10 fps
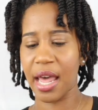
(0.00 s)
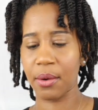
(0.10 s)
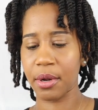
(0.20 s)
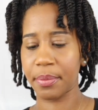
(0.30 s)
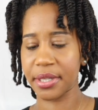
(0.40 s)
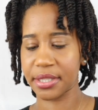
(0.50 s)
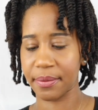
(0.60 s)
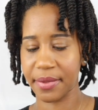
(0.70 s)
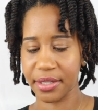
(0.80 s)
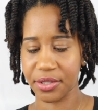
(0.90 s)
I don't want to put
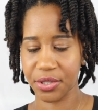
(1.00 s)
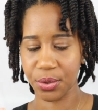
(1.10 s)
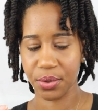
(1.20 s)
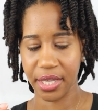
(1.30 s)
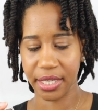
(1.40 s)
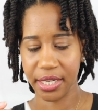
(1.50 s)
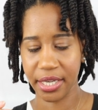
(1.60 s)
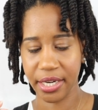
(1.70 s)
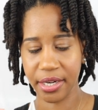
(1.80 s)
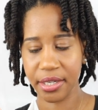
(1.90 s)
something too thick in
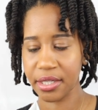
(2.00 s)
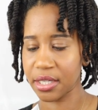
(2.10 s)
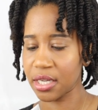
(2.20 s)
here